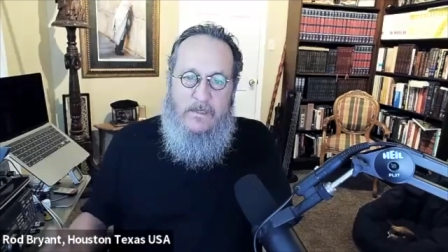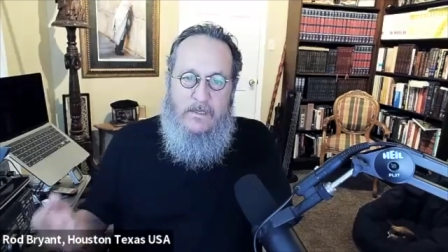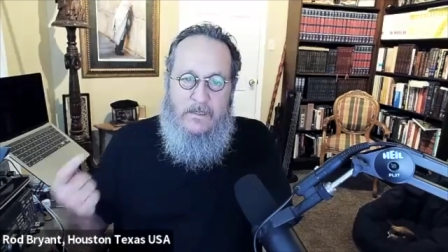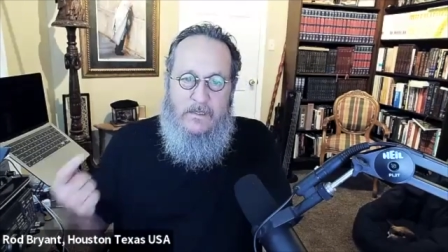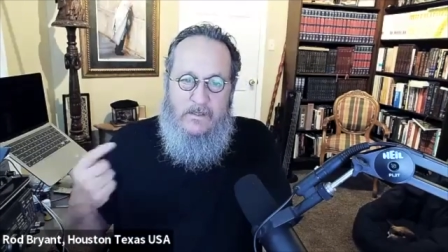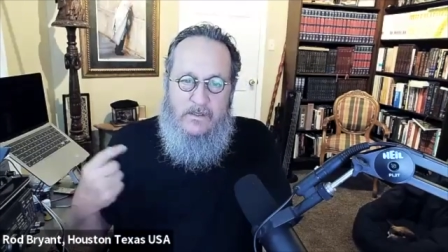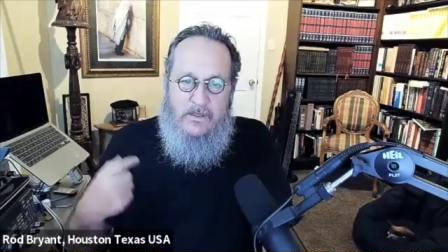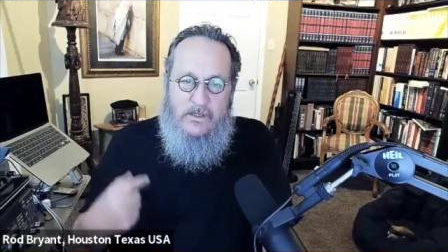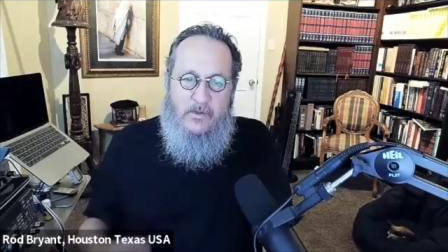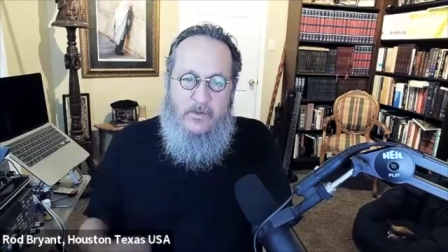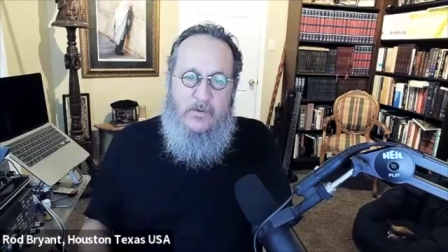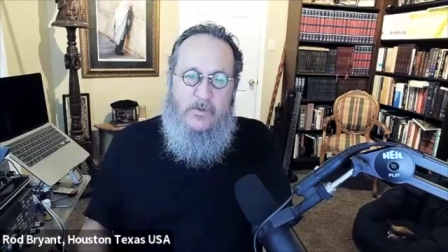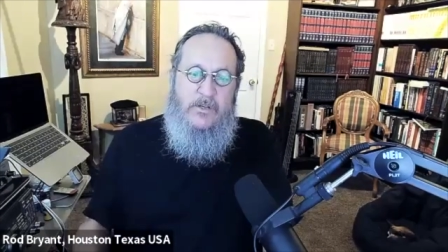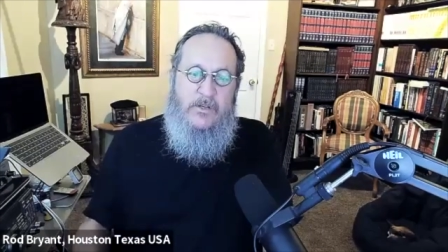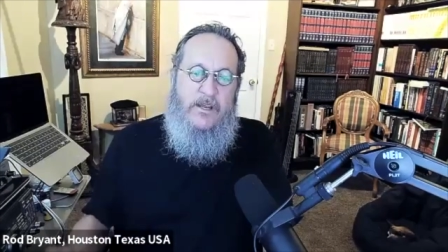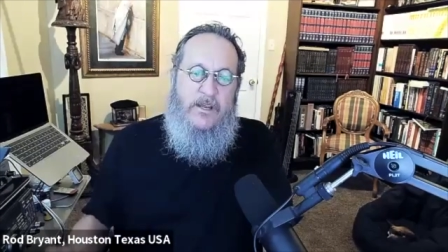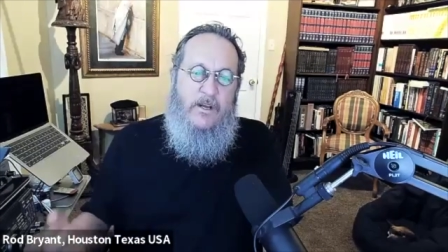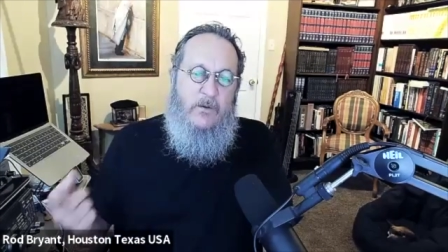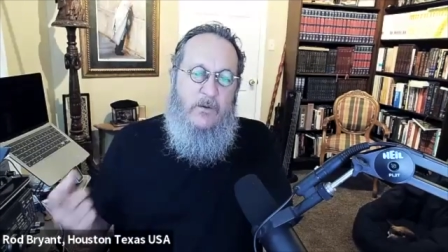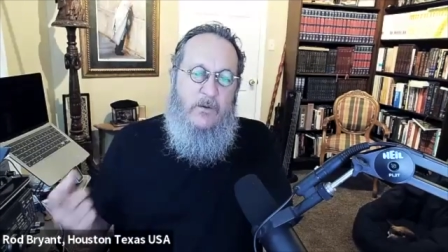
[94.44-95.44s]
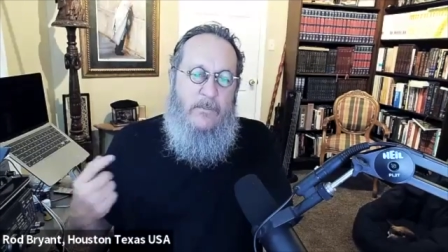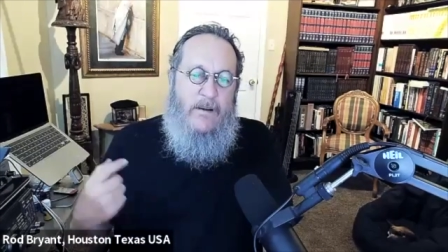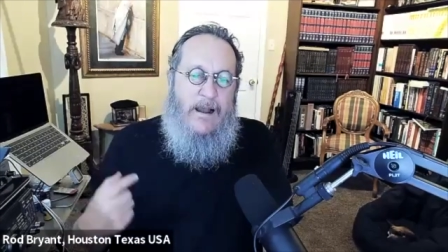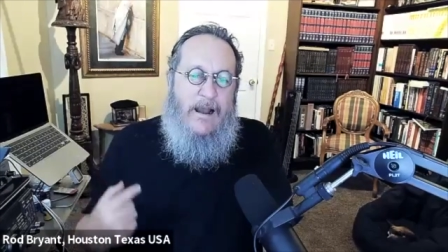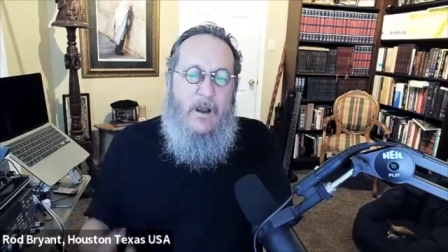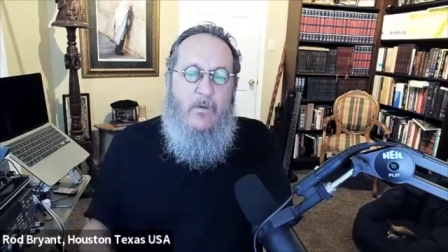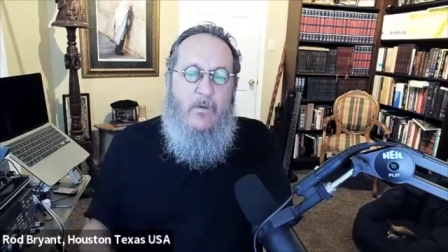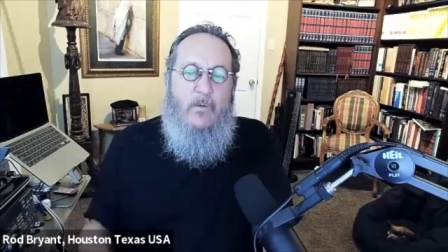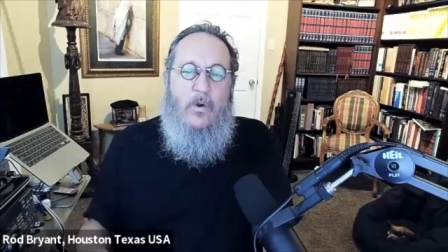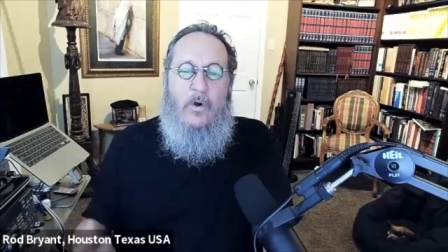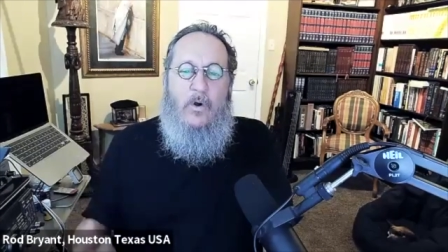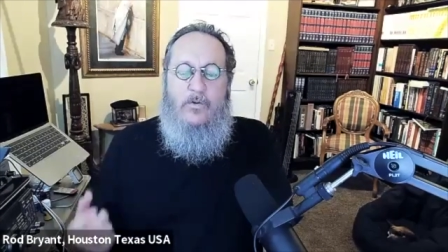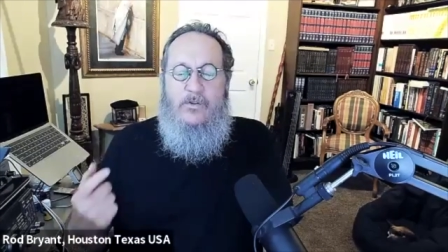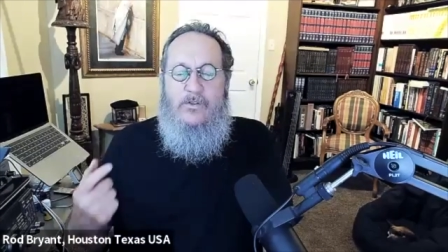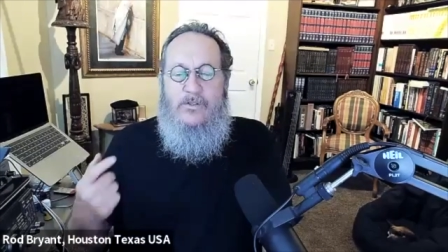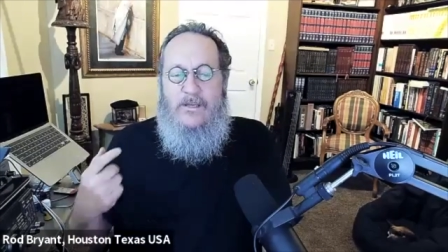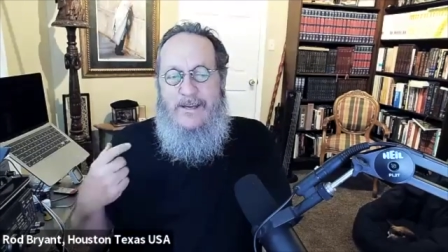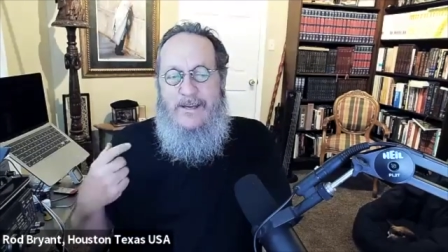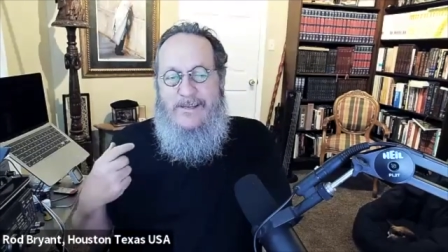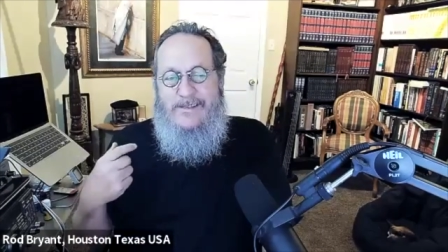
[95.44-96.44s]
Centuries later, Pharaoh
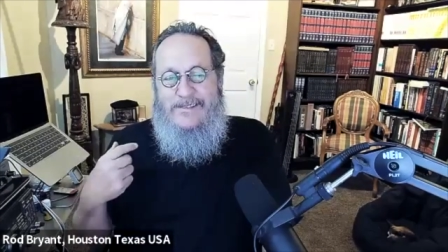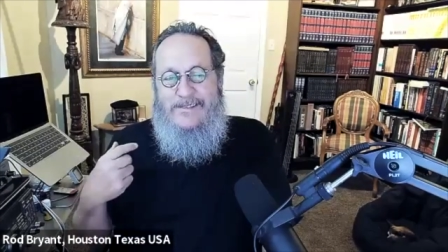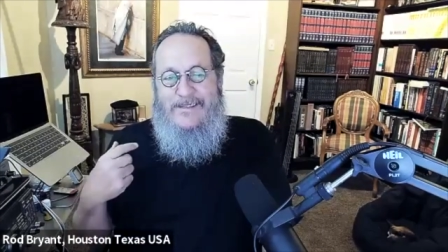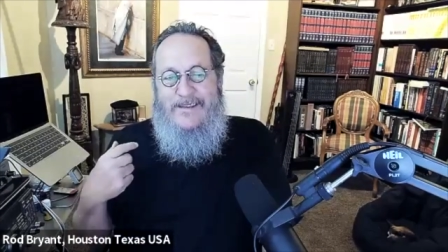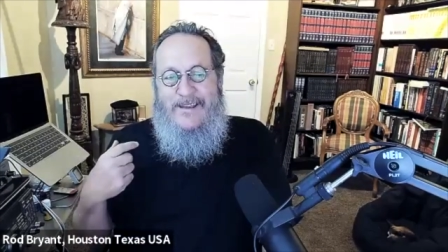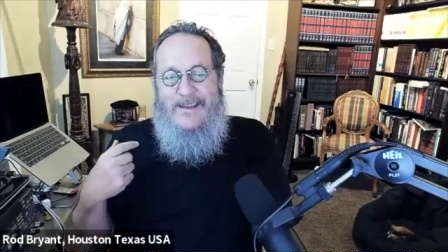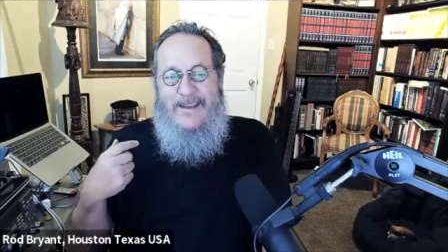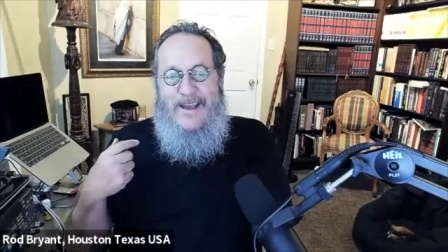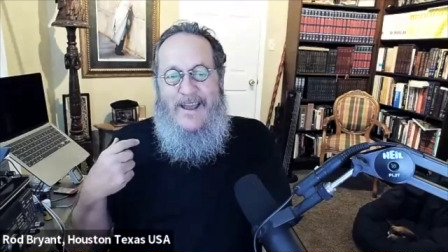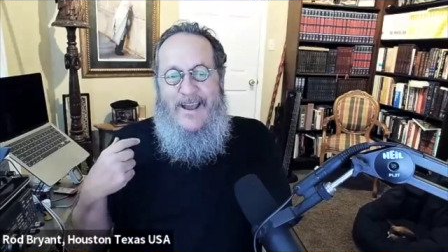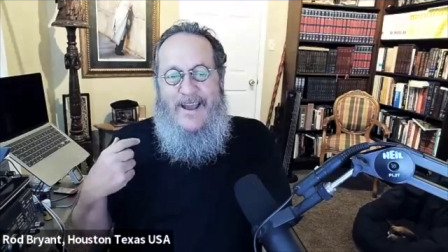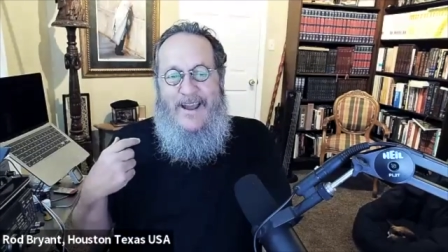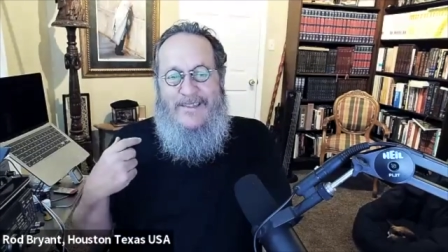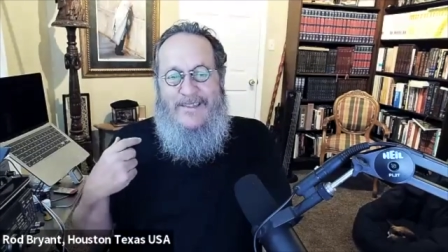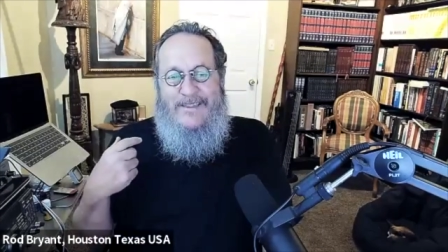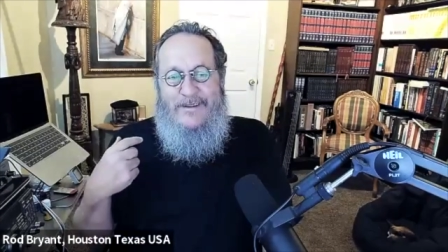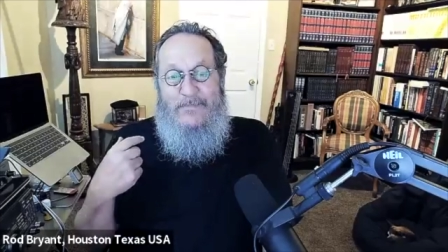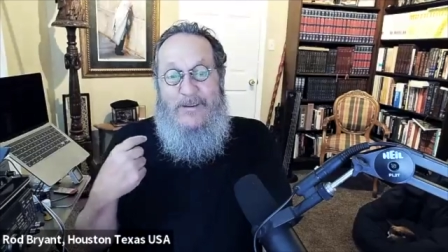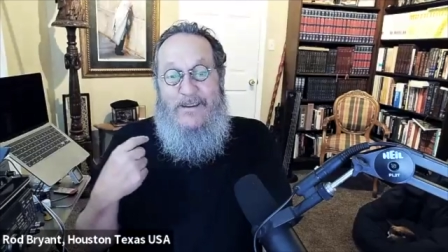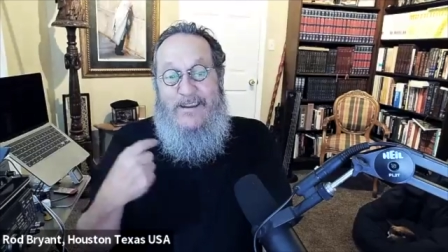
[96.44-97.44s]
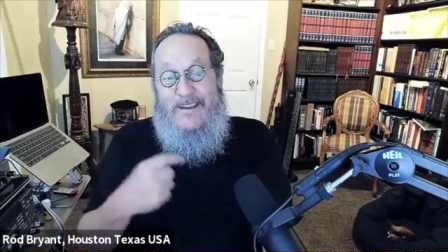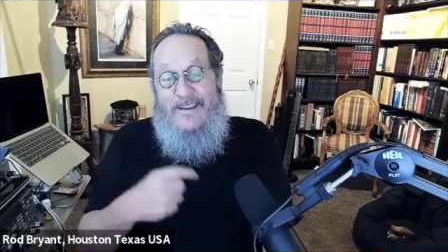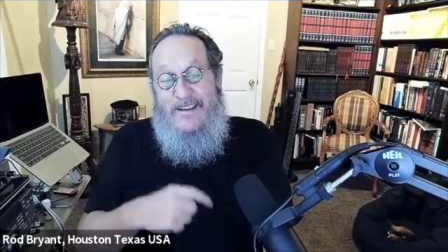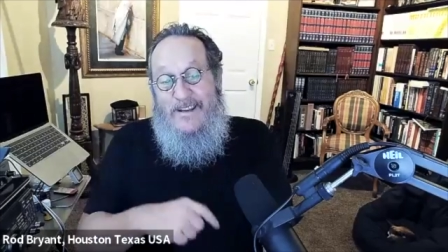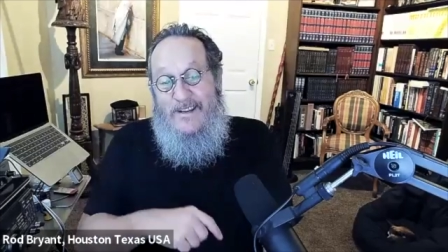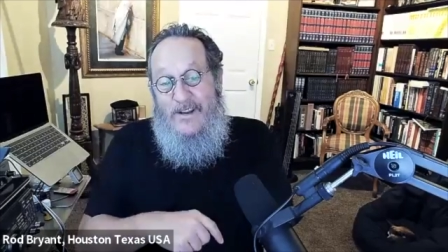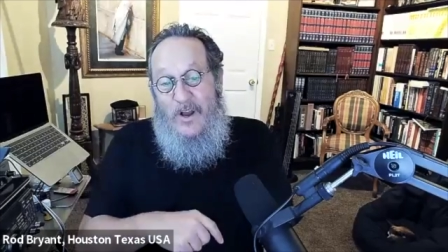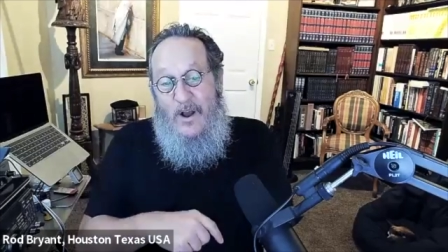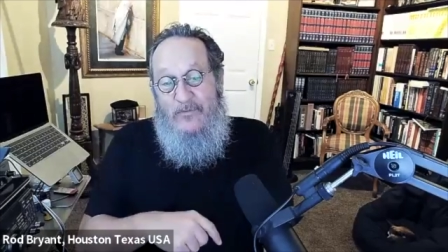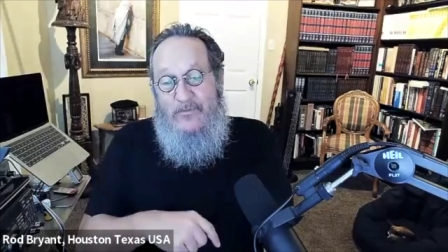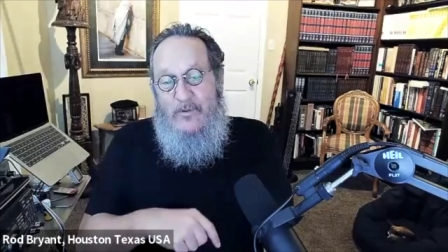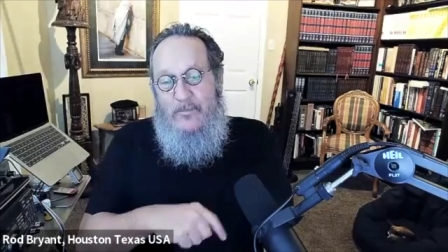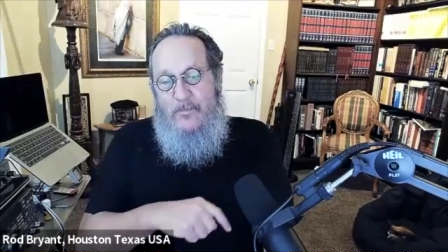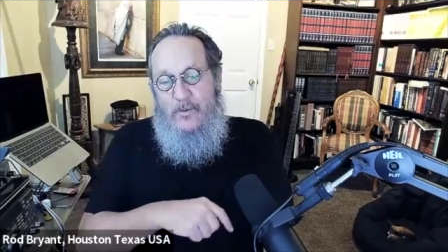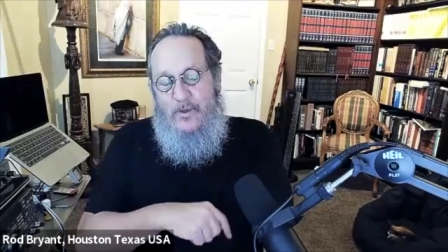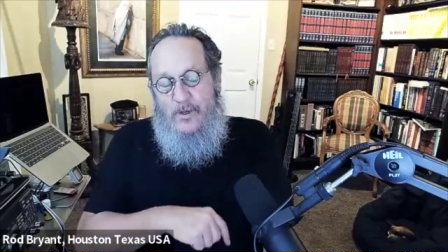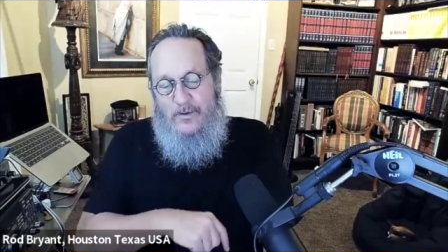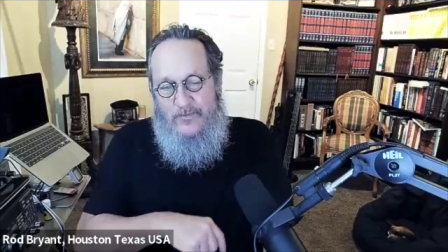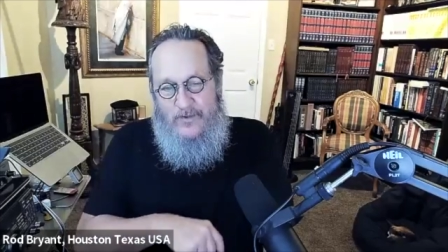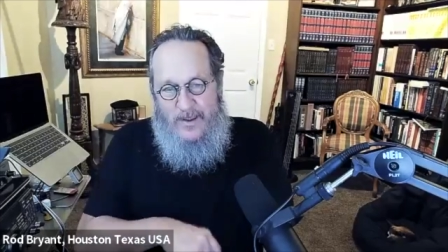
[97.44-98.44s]
says at the beginning of the
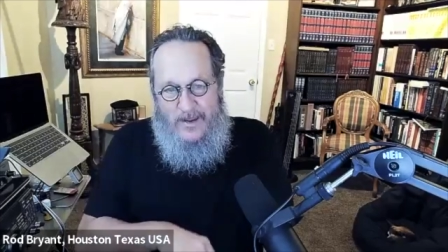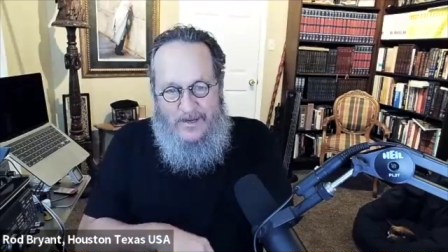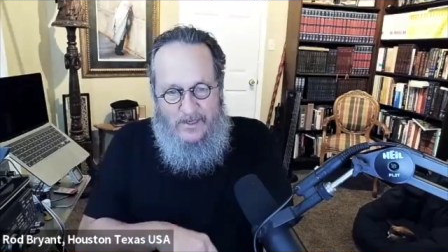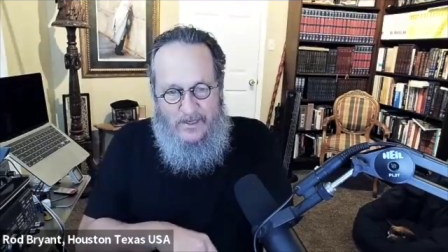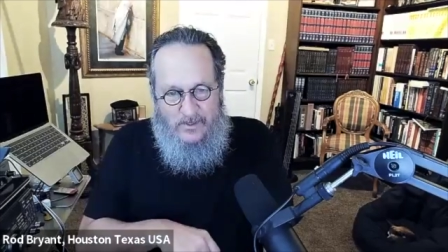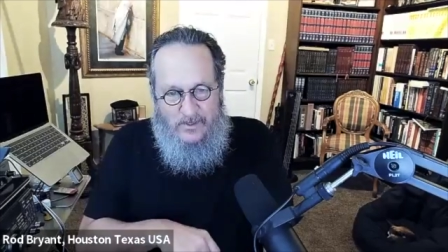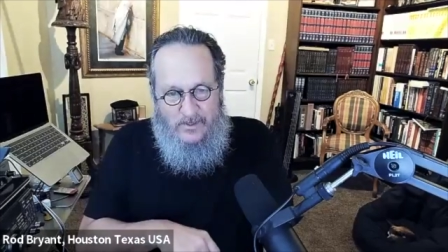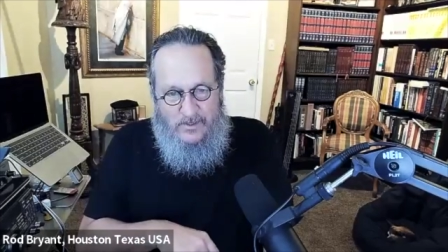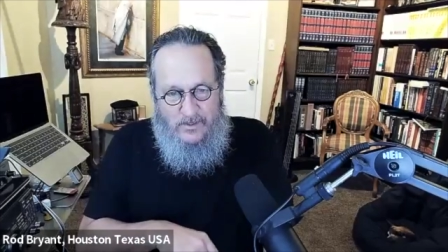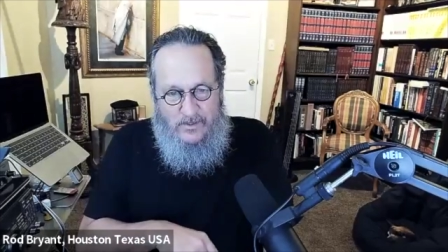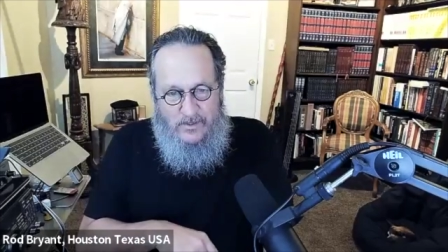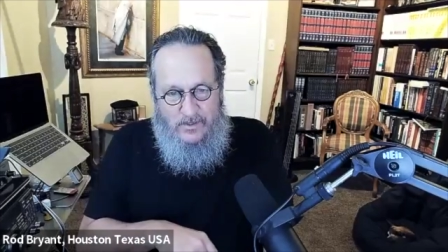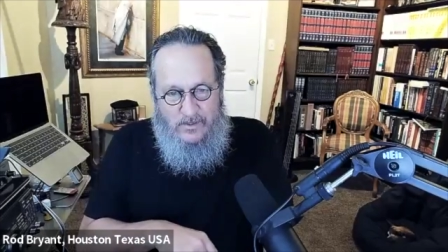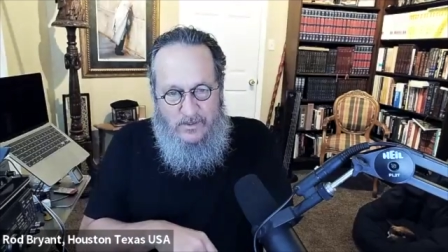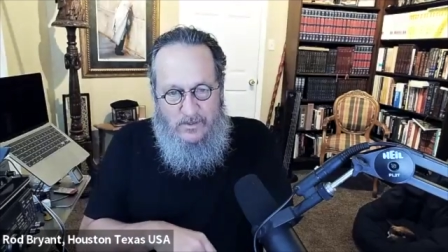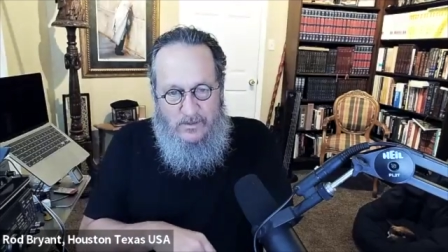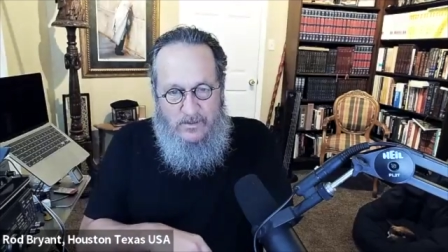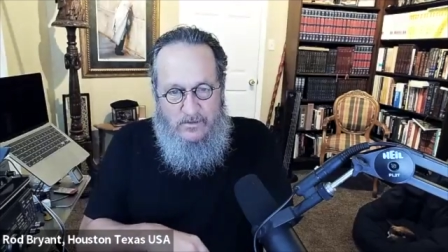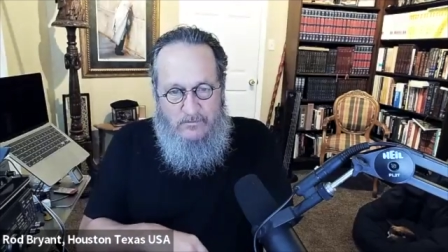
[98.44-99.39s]
book of Exodus,